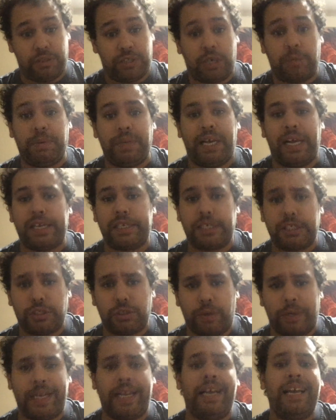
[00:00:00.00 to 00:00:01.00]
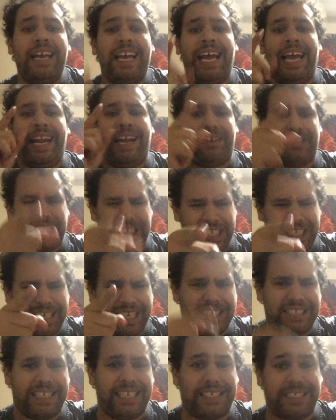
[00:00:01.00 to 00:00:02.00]
Hope you guys enjoyed, and I'll see you
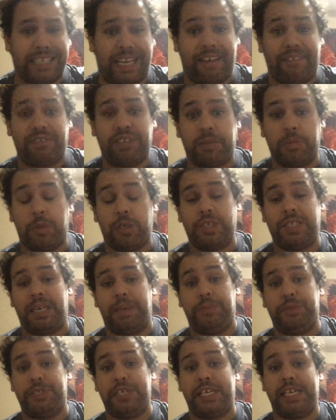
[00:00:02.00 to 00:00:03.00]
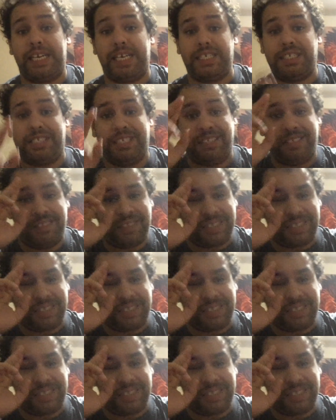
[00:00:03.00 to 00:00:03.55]
guys next time for some more Demon Dragon action.